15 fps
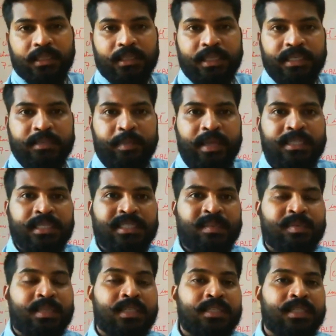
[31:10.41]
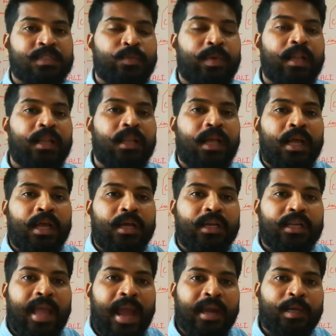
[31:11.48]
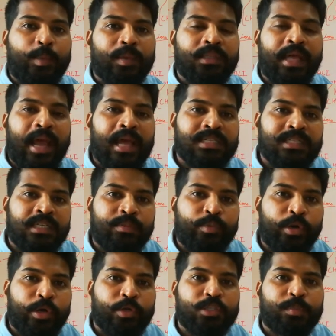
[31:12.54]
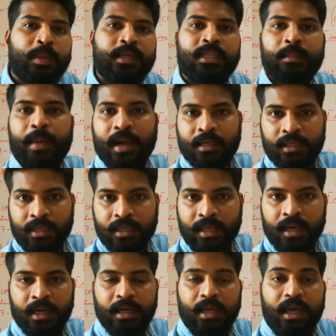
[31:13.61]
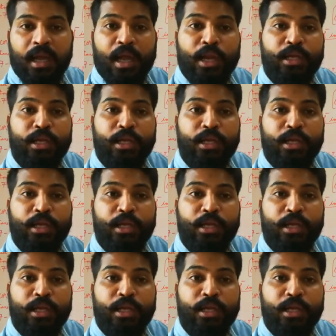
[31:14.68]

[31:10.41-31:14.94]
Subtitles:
These basic substances will react with the acid produced by the bacteria,